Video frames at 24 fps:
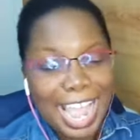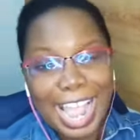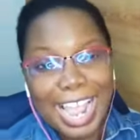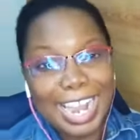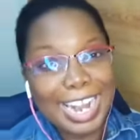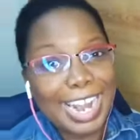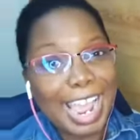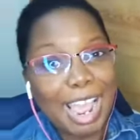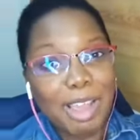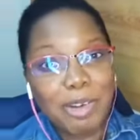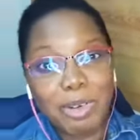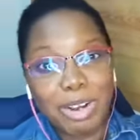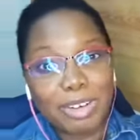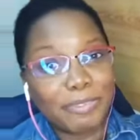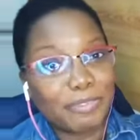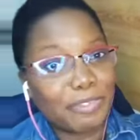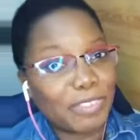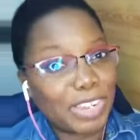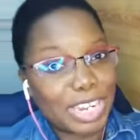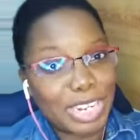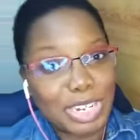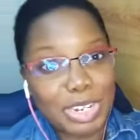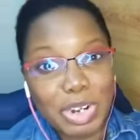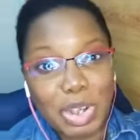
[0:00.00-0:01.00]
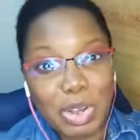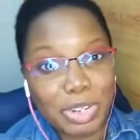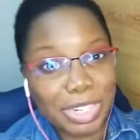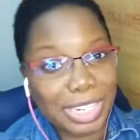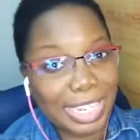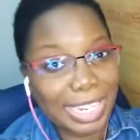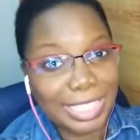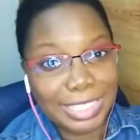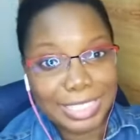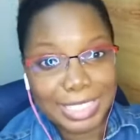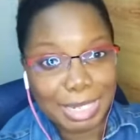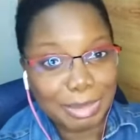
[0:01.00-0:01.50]
And I will feel no
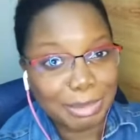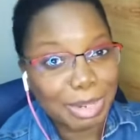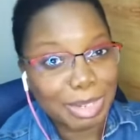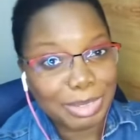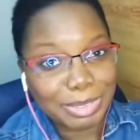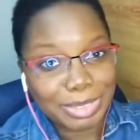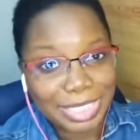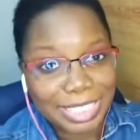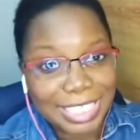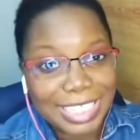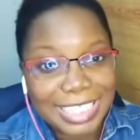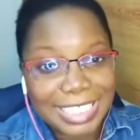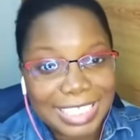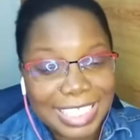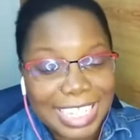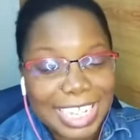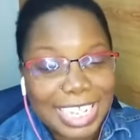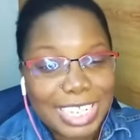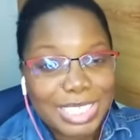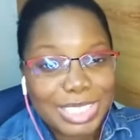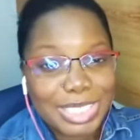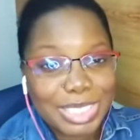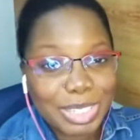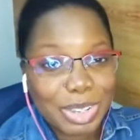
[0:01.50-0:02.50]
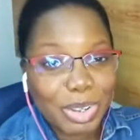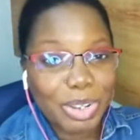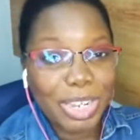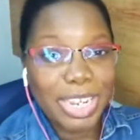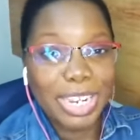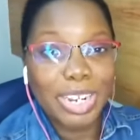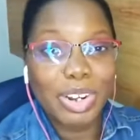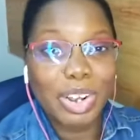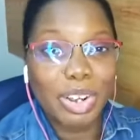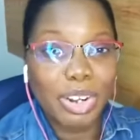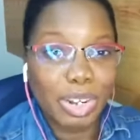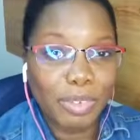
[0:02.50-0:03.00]
guilt about it. So
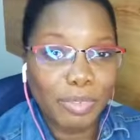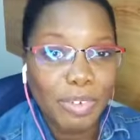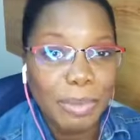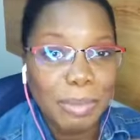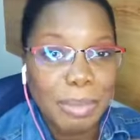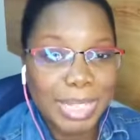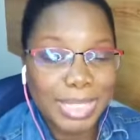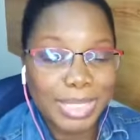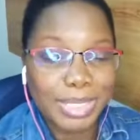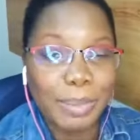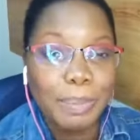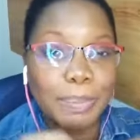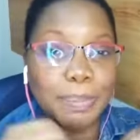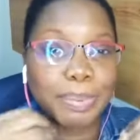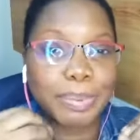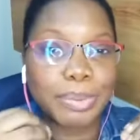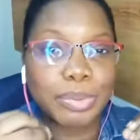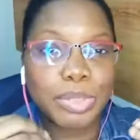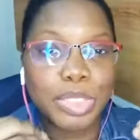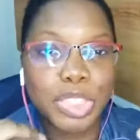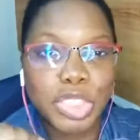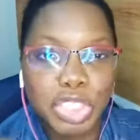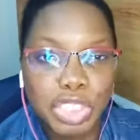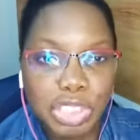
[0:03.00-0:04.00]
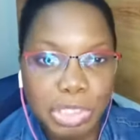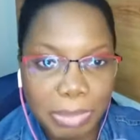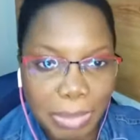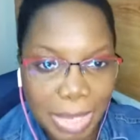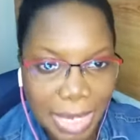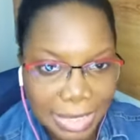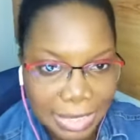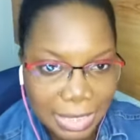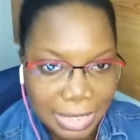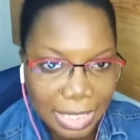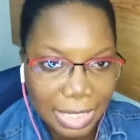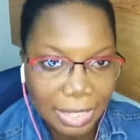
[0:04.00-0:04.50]
in order for me to push
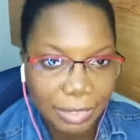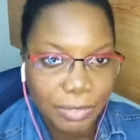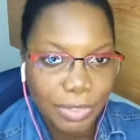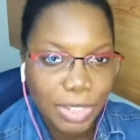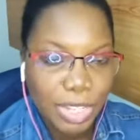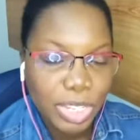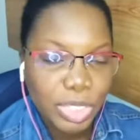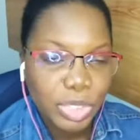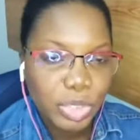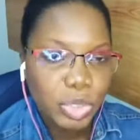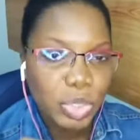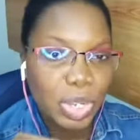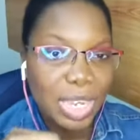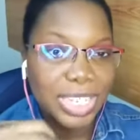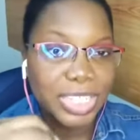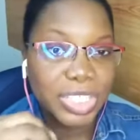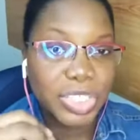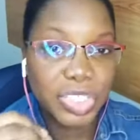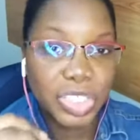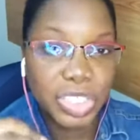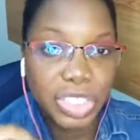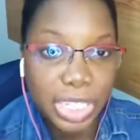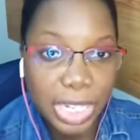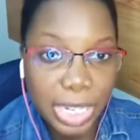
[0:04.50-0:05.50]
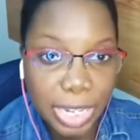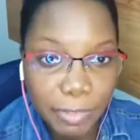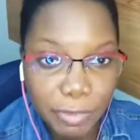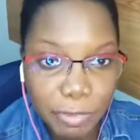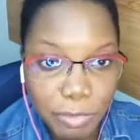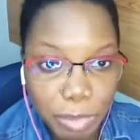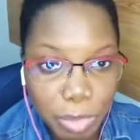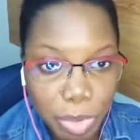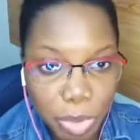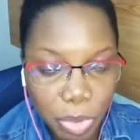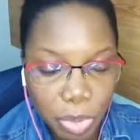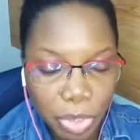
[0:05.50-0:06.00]
myself to
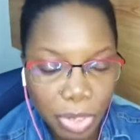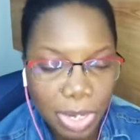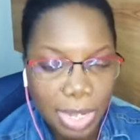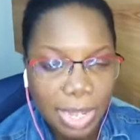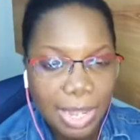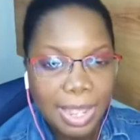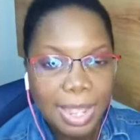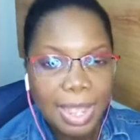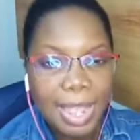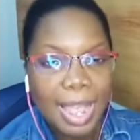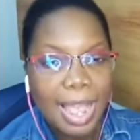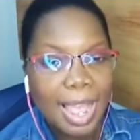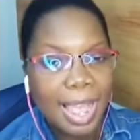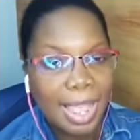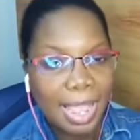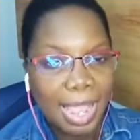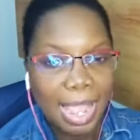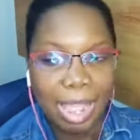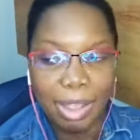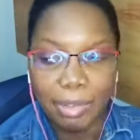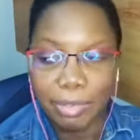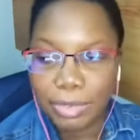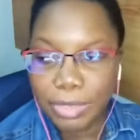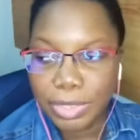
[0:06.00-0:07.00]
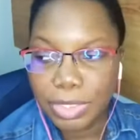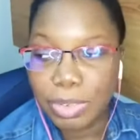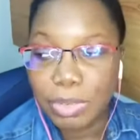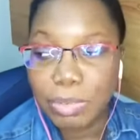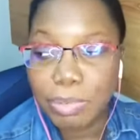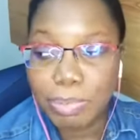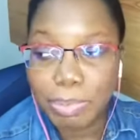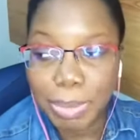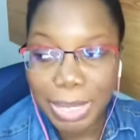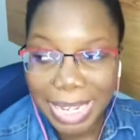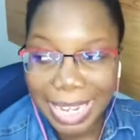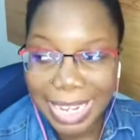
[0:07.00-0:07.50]
achieve more, I have to
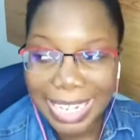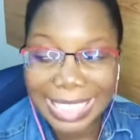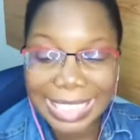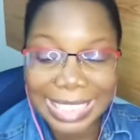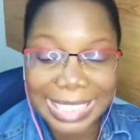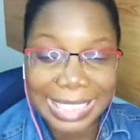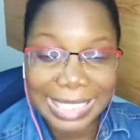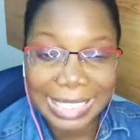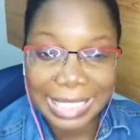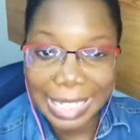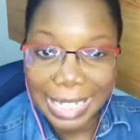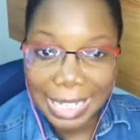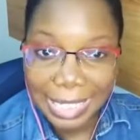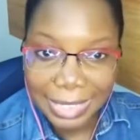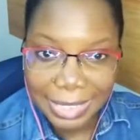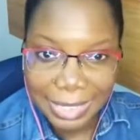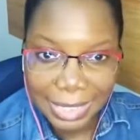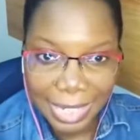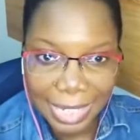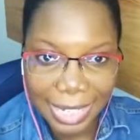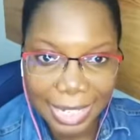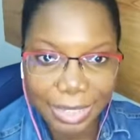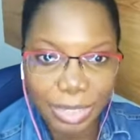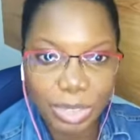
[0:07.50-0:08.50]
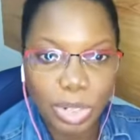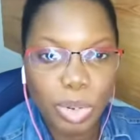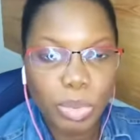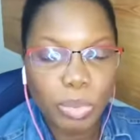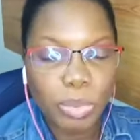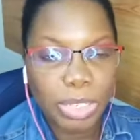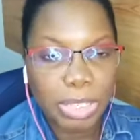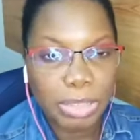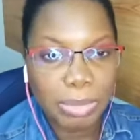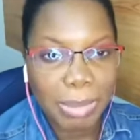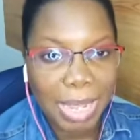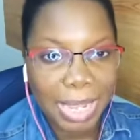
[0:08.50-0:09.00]
be detailed
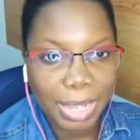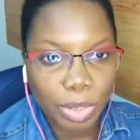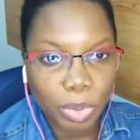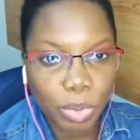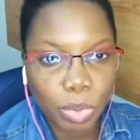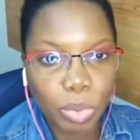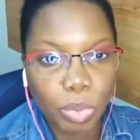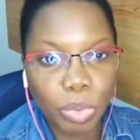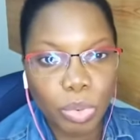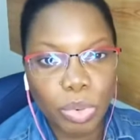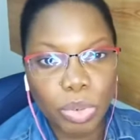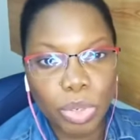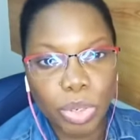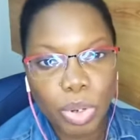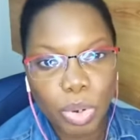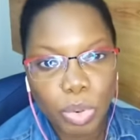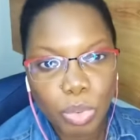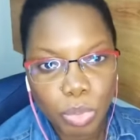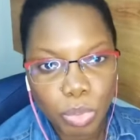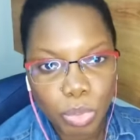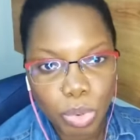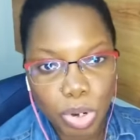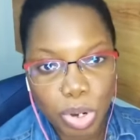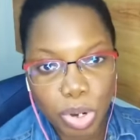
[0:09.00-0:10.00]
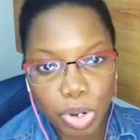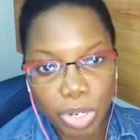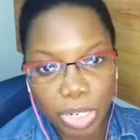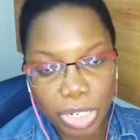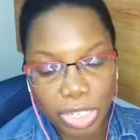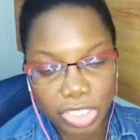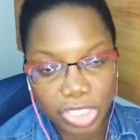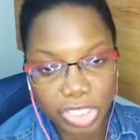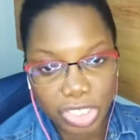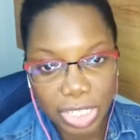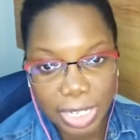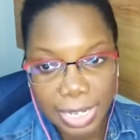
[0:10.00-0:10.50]
with my goal
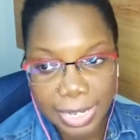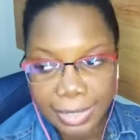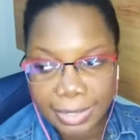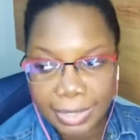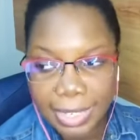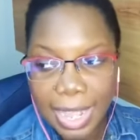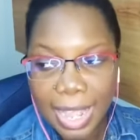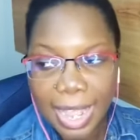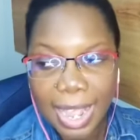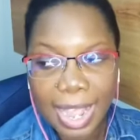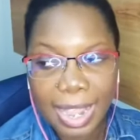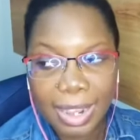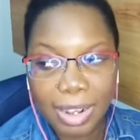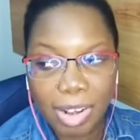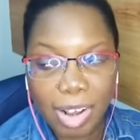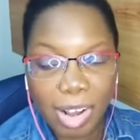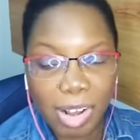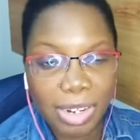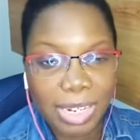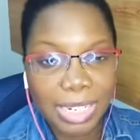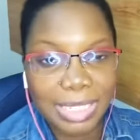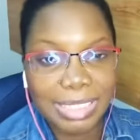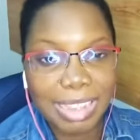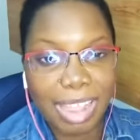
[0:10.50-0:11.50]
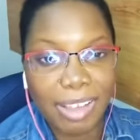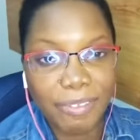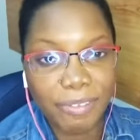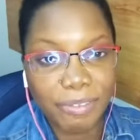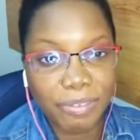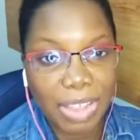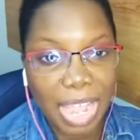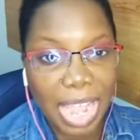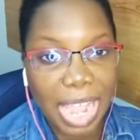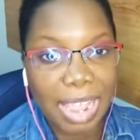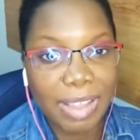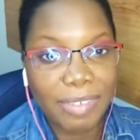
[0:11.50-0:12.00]
worksheet. I call it a
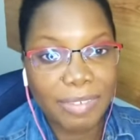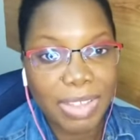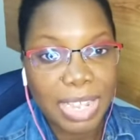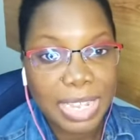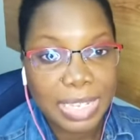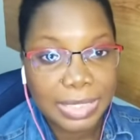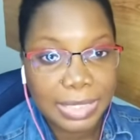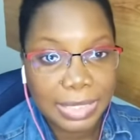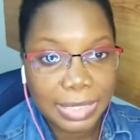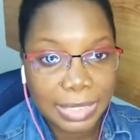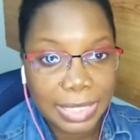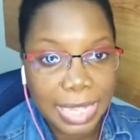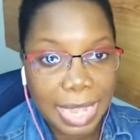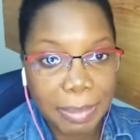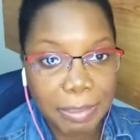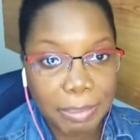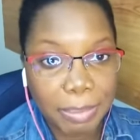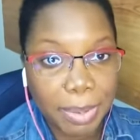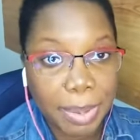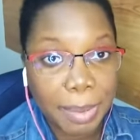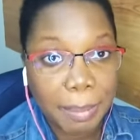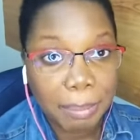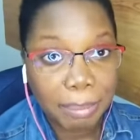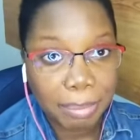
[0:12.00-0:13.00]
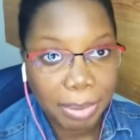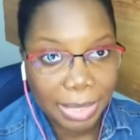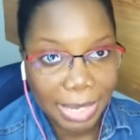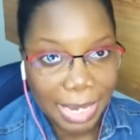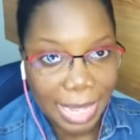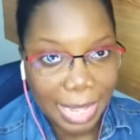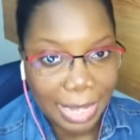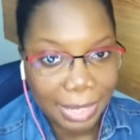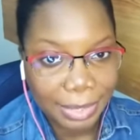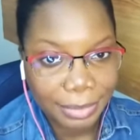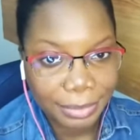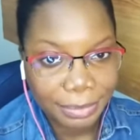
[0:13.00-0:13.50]
five-step
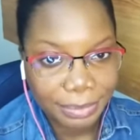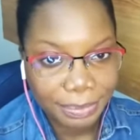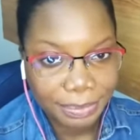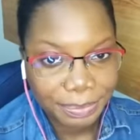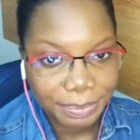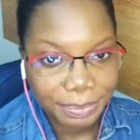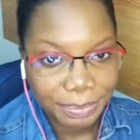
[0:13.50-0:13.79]
plan.